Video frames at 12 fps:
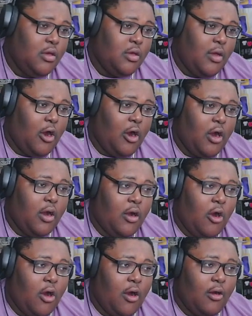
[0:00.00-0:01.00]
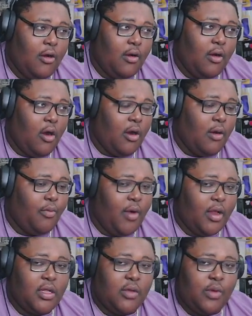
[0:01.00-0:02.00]
Our
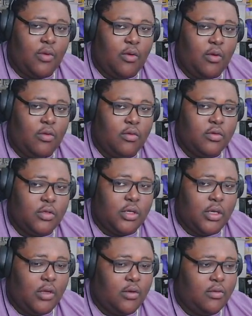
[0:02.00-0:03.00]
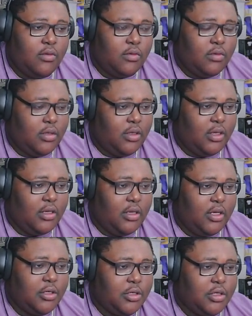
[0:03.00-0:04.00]
present rerolls, you know, you
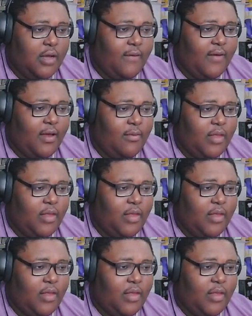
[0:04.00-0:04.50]
get your stuff up.